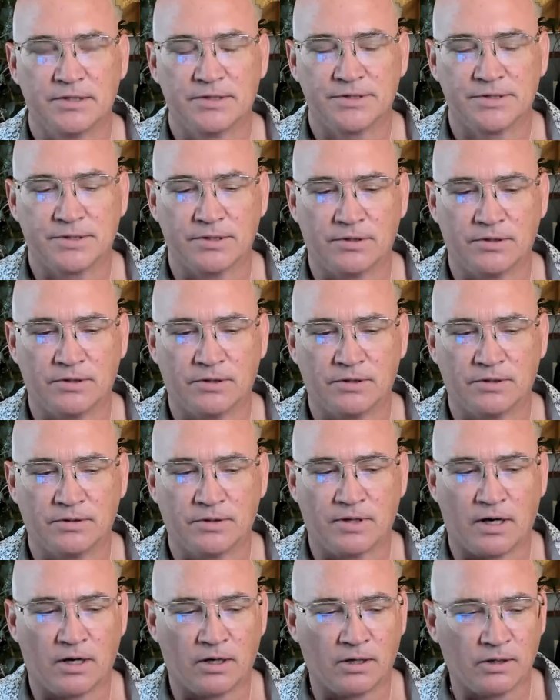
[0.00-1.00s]

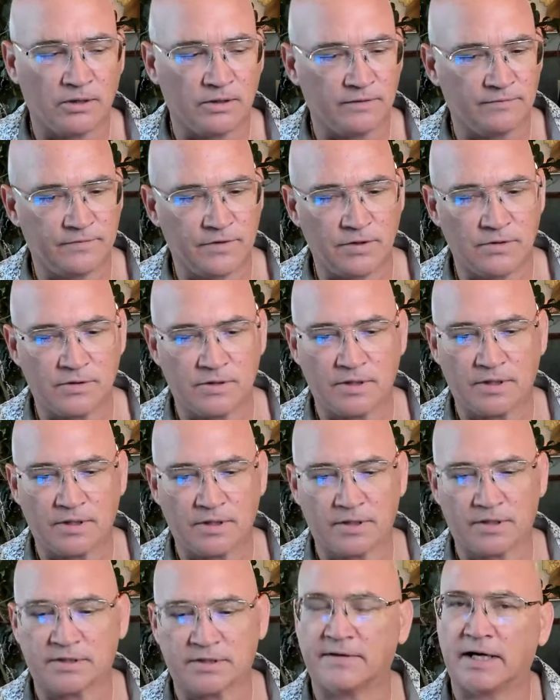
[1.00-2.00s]
So, all of your
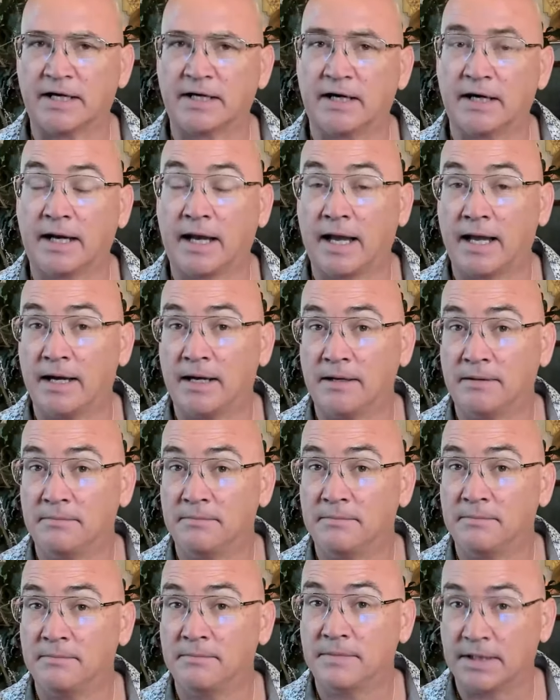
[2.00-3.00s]
Divine I
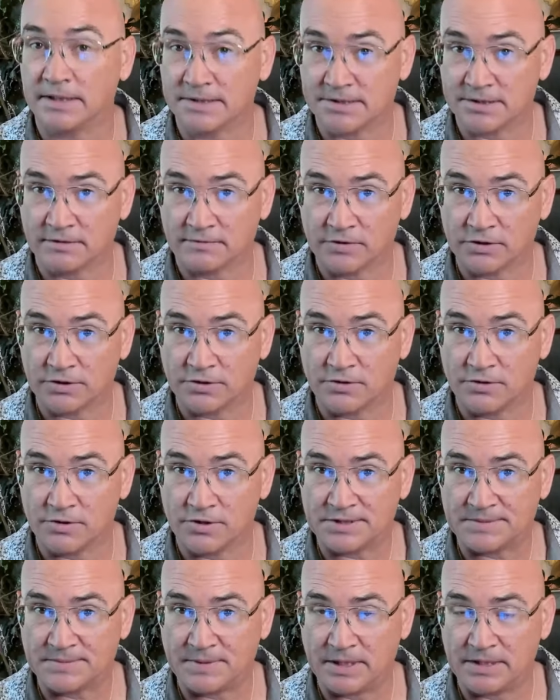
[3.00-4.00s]
Am and Silver
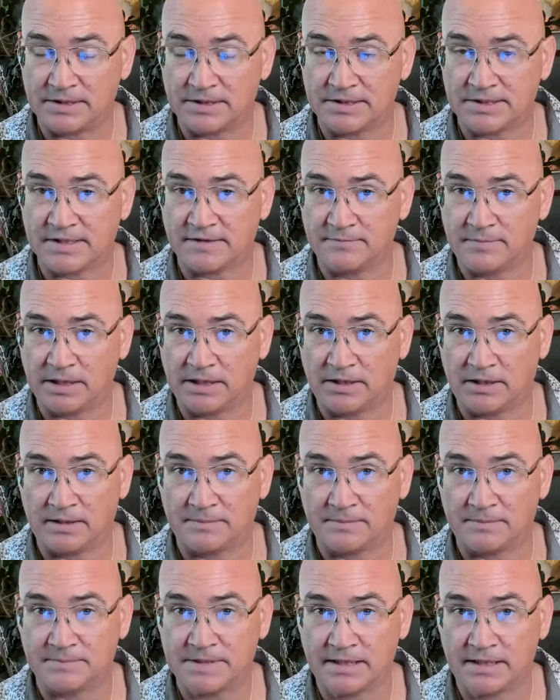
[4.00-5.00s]
Taurus pendants have been
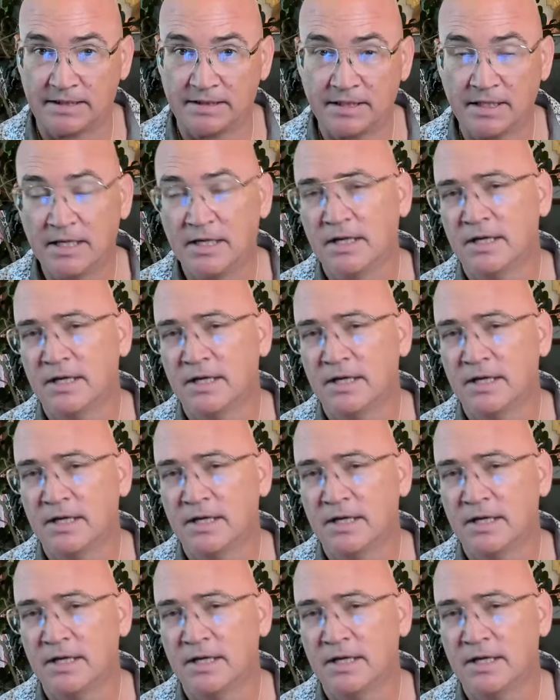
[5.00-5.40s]
updated.